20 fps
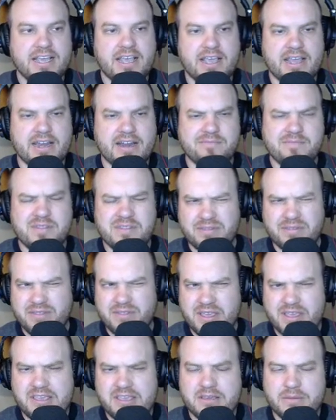And I've been
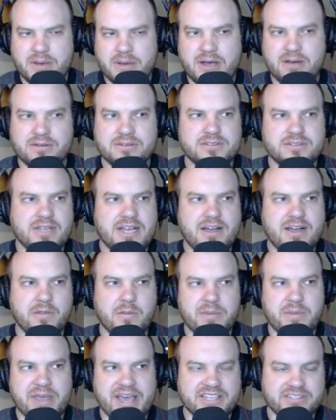thinking about how
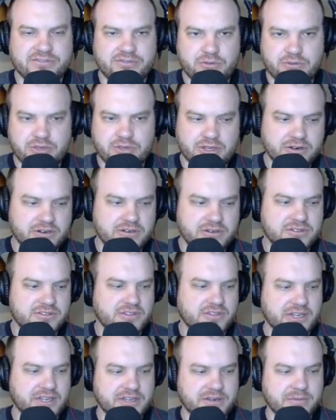the past few years
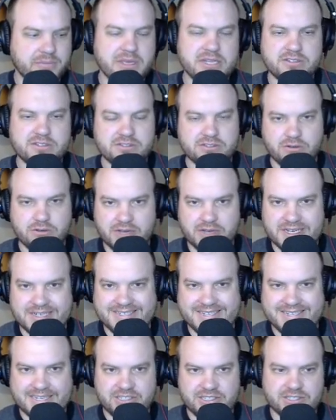that had been so
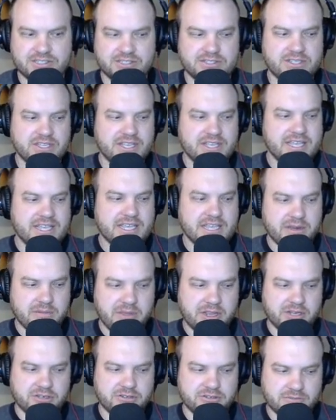contentious in
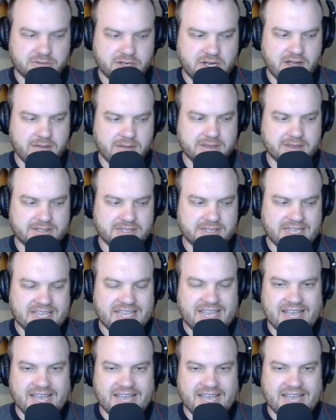mainstream comics,